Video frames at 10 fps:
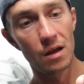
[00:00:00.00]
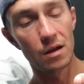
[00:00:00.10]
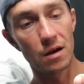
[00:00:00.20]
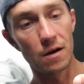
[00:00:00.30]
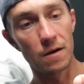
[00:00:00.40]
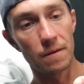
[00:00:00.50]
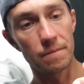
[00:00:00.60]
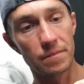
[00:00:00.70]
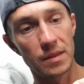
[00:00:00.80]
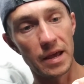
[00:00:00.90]

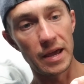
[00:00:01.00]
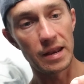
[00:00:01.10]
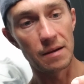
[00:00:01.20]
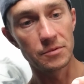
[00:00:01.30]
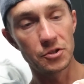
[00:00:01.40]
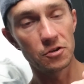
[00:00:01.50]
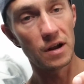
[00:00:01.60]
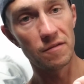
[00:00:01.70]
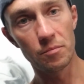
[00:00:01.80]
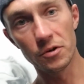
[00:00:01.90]
And I'm sure
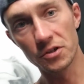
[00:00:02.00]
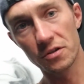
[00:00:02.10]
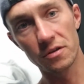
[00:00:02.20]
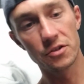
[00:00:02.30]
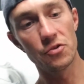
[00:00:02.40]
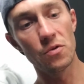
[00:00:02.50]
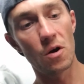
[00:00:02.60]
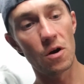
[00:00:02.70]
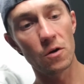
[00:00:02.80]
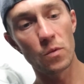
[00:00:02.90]
I've pushed too
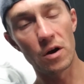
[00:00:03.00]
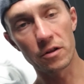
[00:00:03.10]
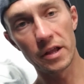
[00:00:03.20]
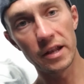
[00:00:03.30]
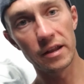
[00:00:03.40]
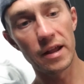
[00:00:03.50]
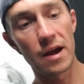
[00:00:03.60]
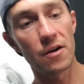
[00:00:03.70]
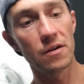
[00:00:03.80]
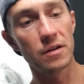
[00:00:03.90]
hard while cleaning it
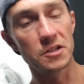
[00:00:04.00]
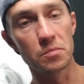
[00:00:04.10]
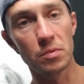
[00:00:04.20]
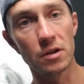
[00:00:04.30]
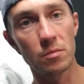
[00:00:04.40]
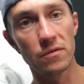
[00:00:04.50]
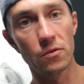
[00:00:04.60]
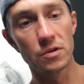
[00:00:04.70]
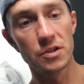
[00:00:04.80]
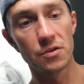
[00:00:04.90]
out and split them before
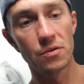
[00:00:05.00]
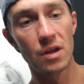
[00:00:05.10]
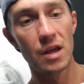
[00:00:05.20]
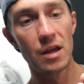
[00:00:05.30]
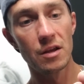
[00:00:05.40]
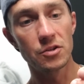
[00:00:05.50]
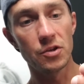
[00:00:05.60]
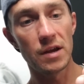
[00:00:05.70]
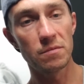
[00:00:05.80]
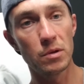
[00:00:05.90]
too. So you
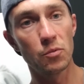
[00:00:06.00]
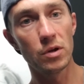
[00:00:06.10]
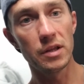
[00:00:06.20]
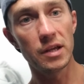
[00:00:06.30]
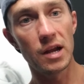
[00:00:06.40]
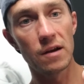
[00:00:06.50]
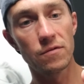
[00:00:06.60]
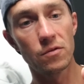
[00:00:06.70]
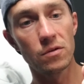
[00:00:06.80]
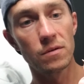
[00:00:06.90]
have to be really
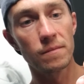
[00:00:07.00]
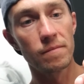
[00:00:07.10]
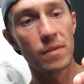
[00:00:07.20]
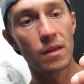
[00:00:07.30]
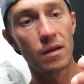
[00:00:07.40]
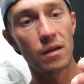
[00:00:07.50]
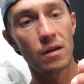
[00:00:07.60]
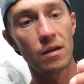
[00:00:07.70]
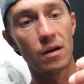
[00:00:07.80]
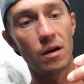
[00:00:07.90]
careful.
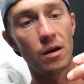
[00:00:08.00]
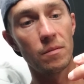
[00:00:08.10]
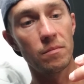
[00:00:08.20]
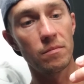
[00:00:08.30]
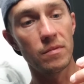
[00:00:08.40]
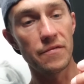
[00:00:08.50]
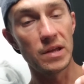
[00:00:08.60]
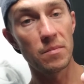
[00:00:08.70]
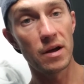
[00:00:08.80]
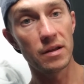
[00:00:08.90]
If
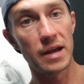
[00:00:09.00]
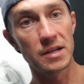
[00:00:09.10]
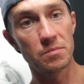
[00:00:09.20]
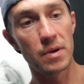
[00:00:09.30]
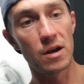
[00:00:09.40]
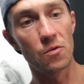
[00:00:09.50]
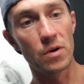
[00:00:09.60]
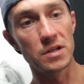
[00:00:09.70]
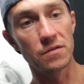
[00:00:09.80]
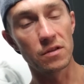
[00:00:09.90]
anybody has better
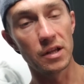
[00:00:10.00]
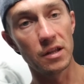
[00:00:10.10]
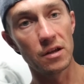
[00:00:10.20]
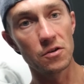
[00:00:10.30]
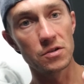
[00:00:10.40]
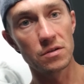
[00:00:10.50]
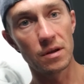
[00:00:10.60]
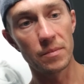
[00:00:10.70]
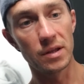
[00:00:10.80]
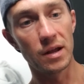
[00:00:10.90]
ways of cleaning those, I
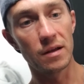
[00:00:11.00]
mean,